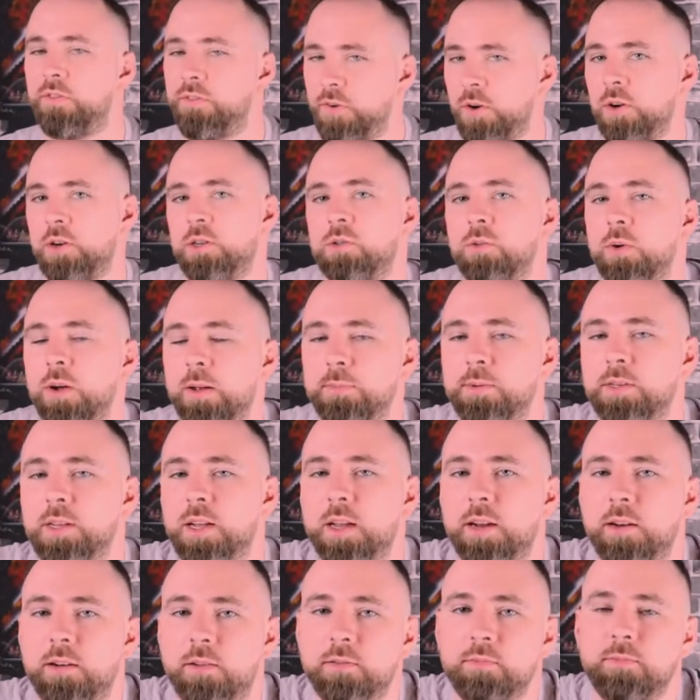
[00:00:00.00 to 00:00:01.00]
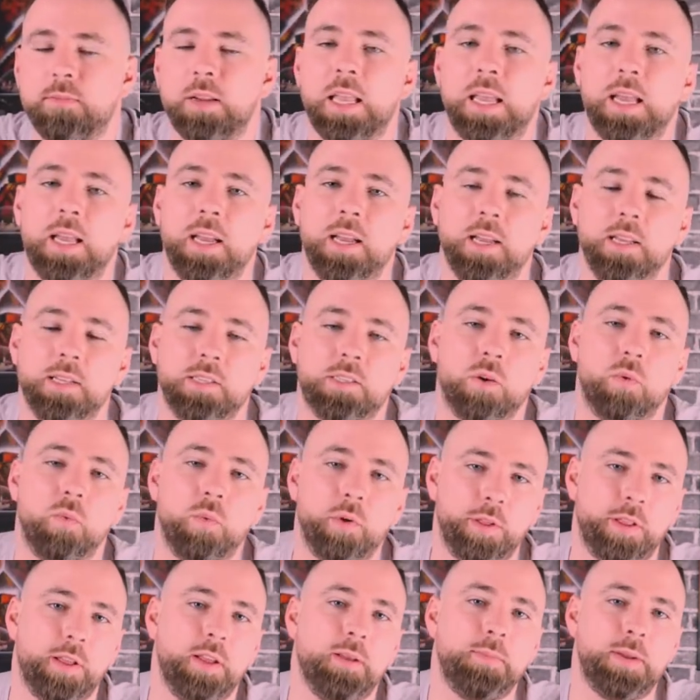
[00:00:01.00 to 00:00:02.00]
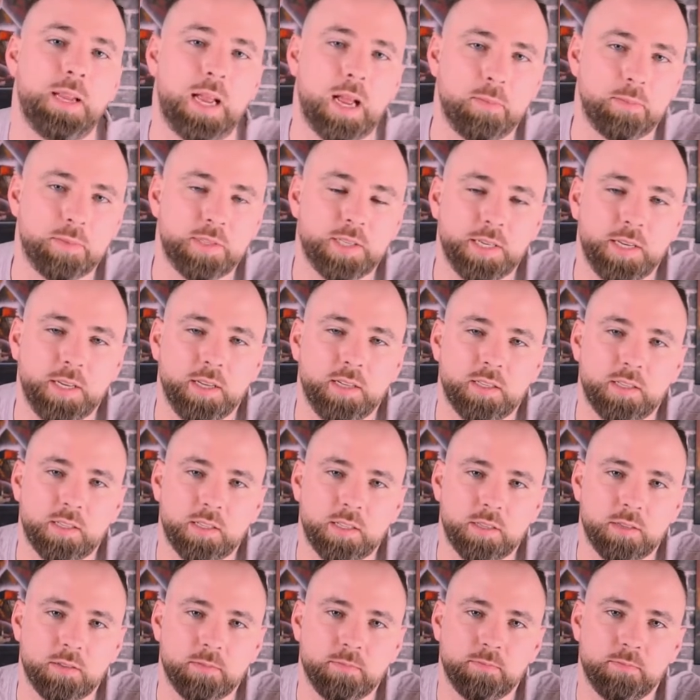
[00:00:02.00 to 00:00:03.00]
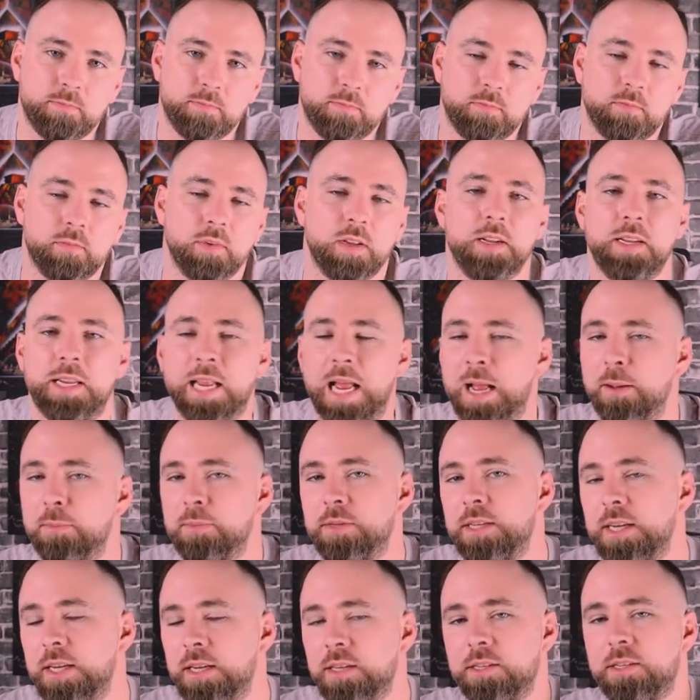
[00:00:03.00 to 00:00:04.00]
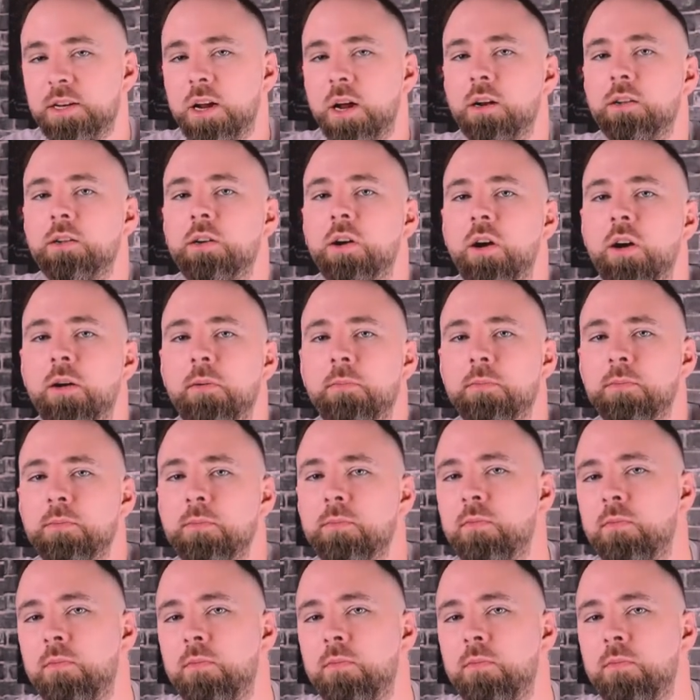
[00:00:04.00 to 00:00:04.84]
the first website is William Dam Seeds, dam seeds dot com,